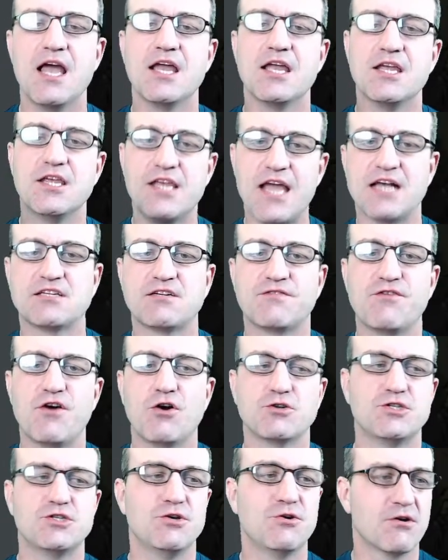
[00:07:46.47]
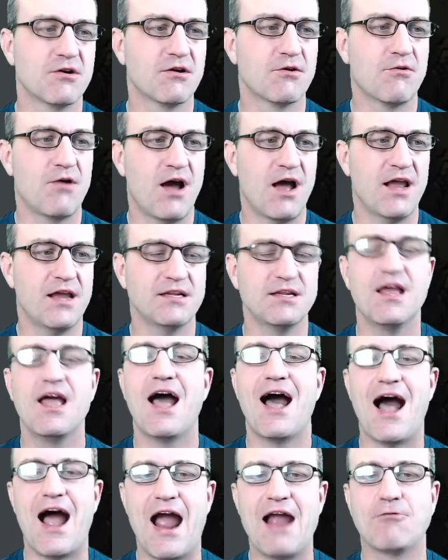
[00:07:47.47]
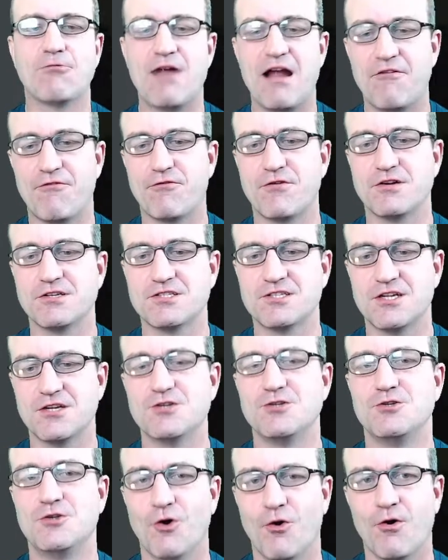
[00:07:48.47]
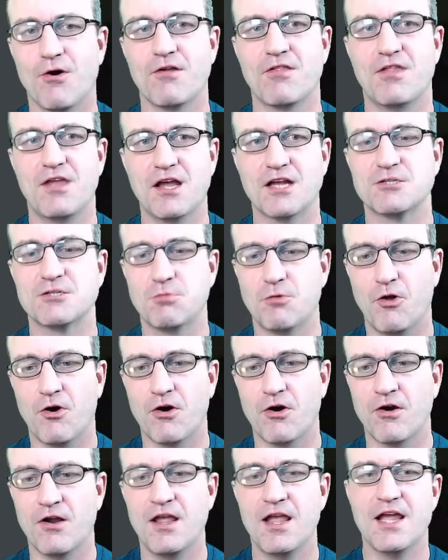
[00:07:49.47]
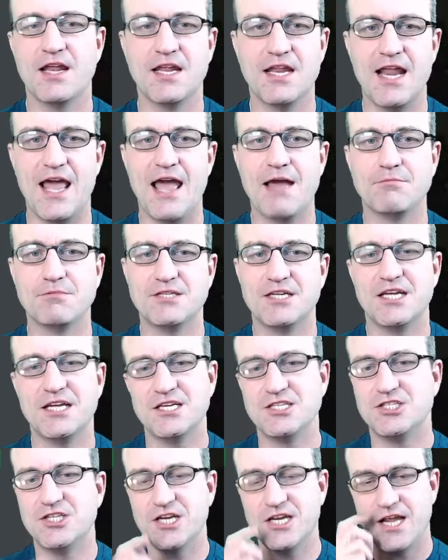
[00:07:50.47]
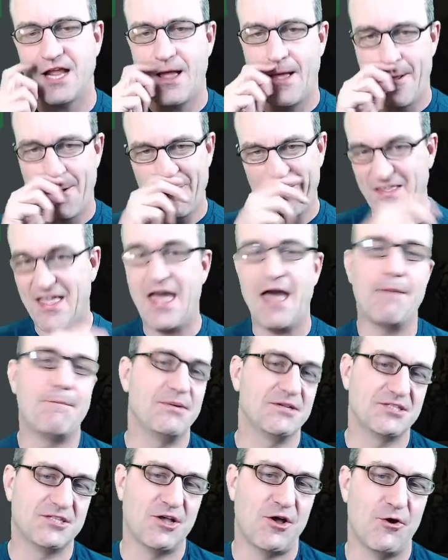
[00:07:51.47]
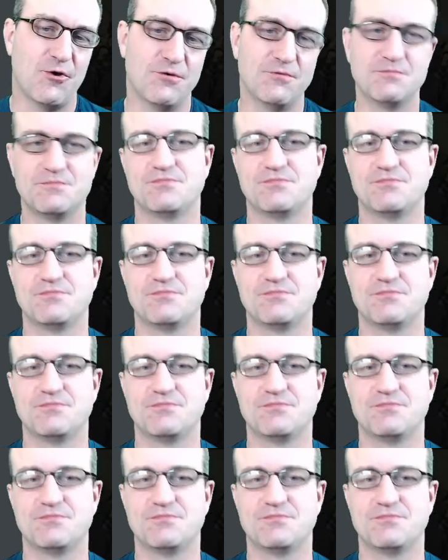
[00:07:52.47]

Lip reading: Yes, folks, you heard it right. I referenced Dora the Explorer in an MTG episode.